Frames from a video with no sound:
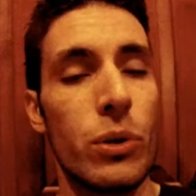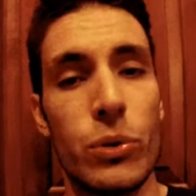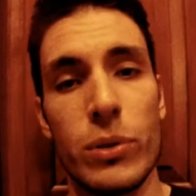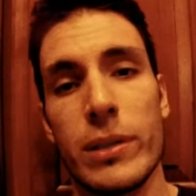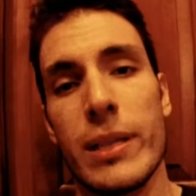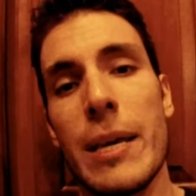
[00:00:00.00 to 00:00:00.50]

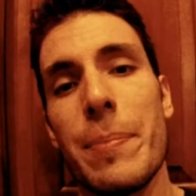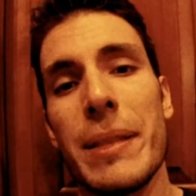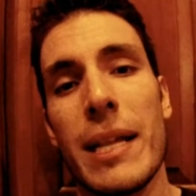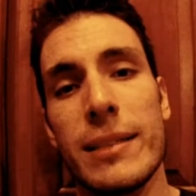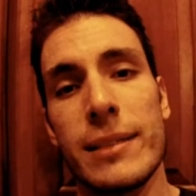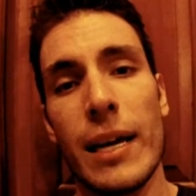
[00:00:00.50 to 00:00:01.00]
through, keeping
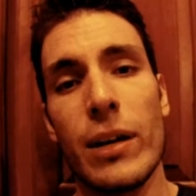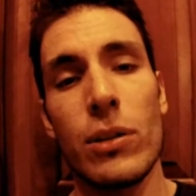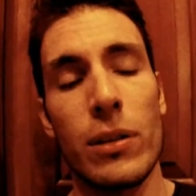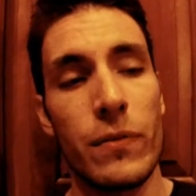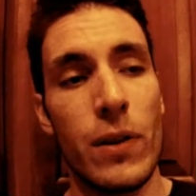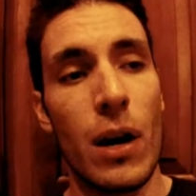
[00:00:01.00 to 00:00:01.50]
that
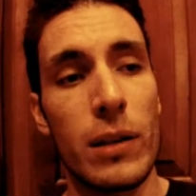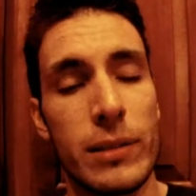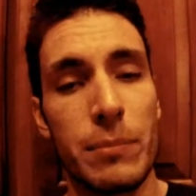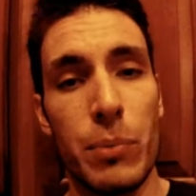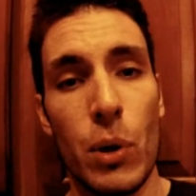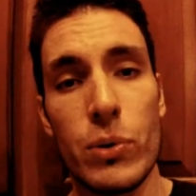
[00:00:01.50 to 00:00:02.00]
cycle of
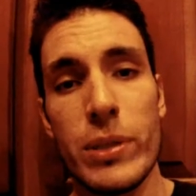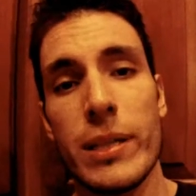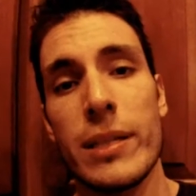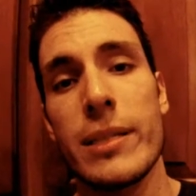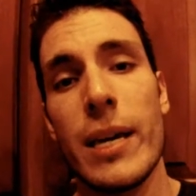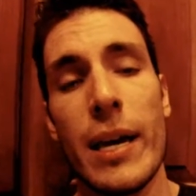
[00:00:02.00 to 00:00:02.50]
constant protein
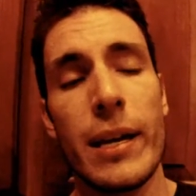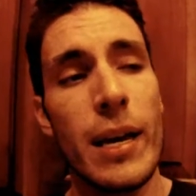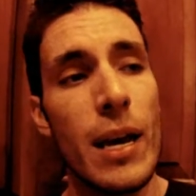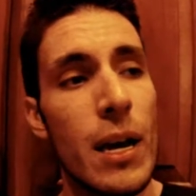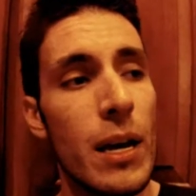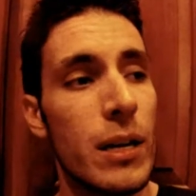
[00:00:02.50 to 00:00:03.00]
intake,
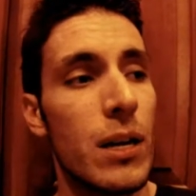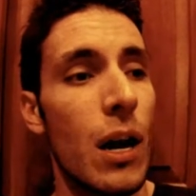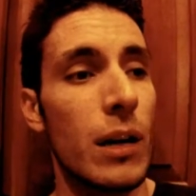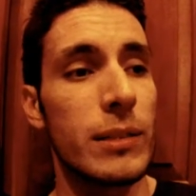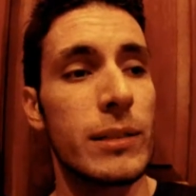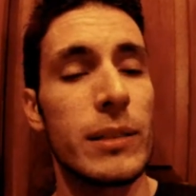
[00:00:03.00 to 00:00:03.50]

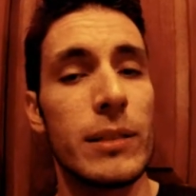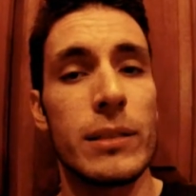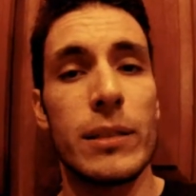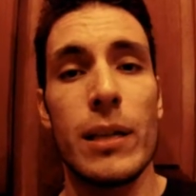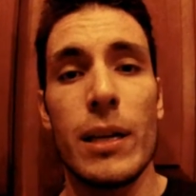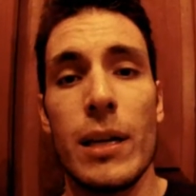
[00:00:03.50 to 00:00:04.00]

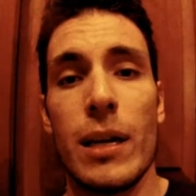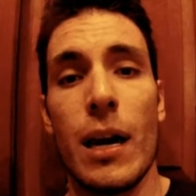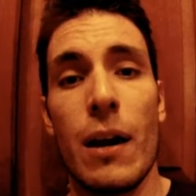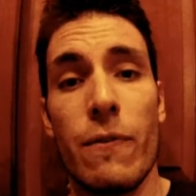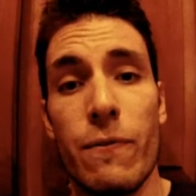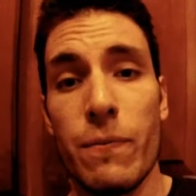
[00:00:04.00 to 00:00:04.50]
constant
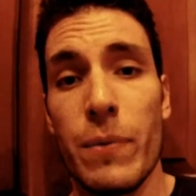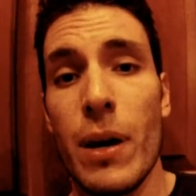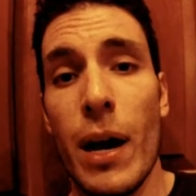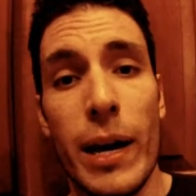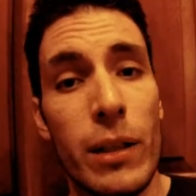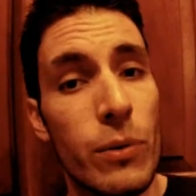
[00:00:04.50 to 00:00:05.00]

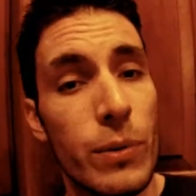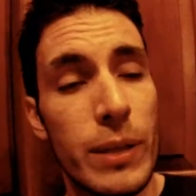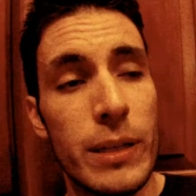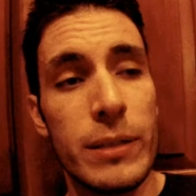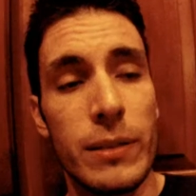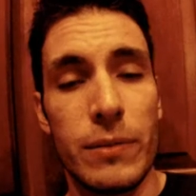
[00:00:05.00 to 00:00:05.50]

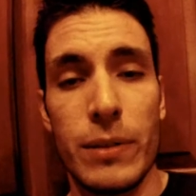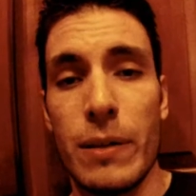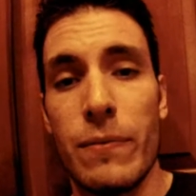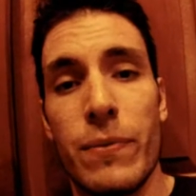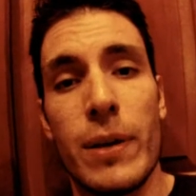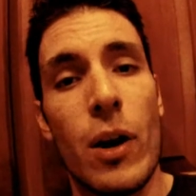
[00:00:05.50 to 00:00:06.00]
calories
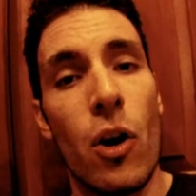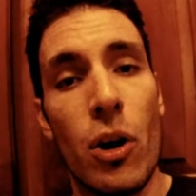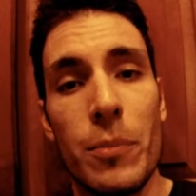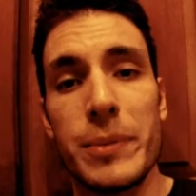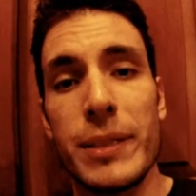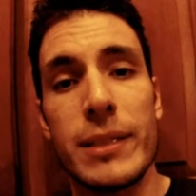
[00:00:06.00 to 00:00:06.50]
and
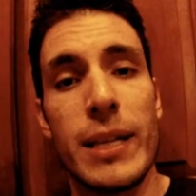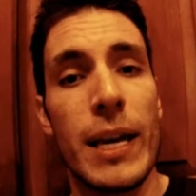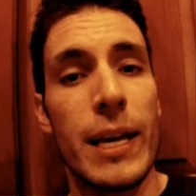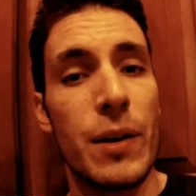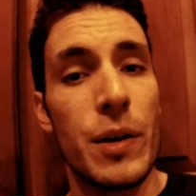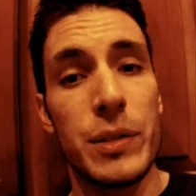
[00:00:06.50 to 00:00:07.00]
carbs
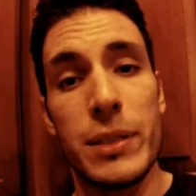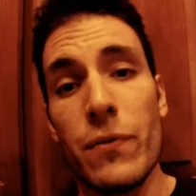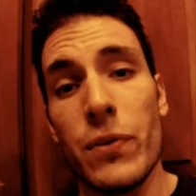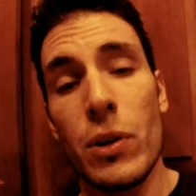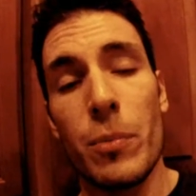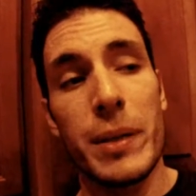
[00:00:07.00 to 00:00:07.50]
intake. It was
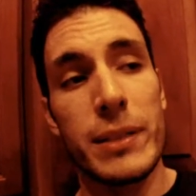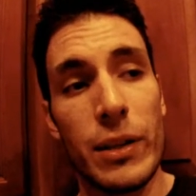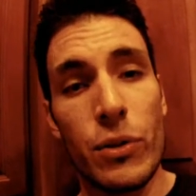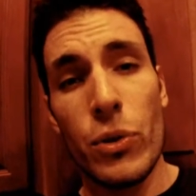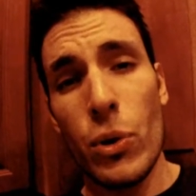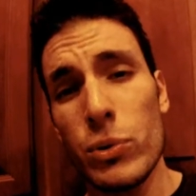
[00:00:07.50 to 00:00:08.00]
difficult, because I
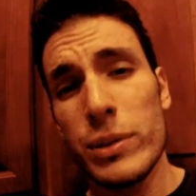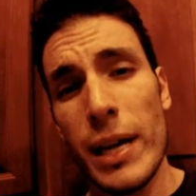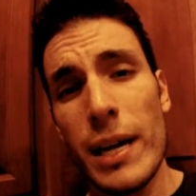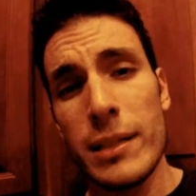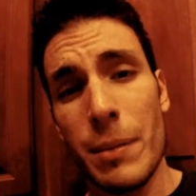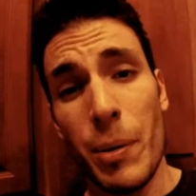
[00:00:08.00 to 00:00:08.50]
know those
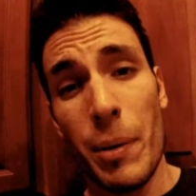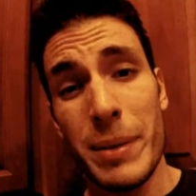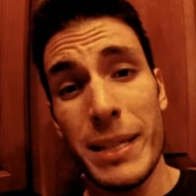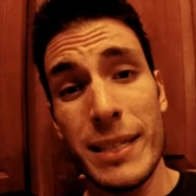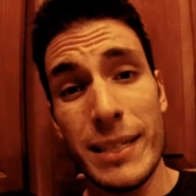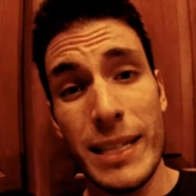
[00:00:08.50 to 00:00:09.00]
days I probably
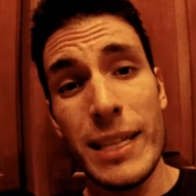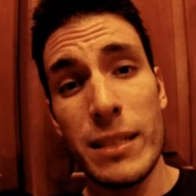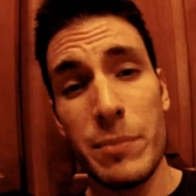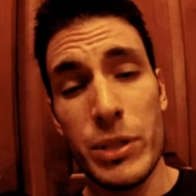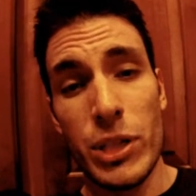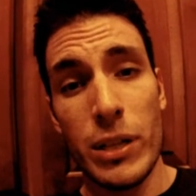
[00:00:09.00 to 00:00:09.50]
didn't eat as
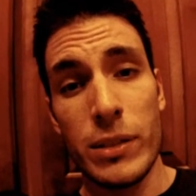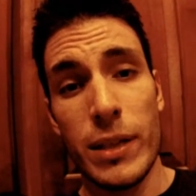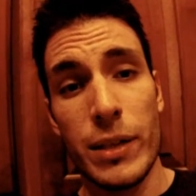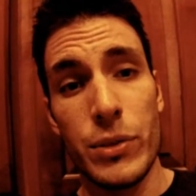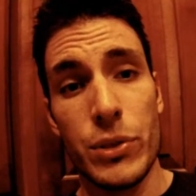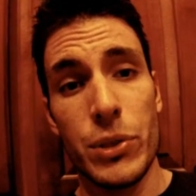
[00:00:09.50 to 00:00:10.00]
much as I
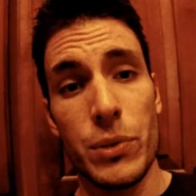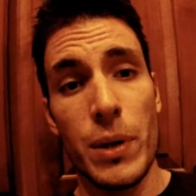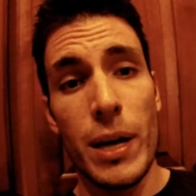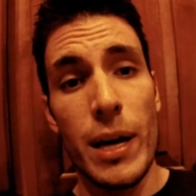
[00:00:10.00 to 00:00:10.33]
used to,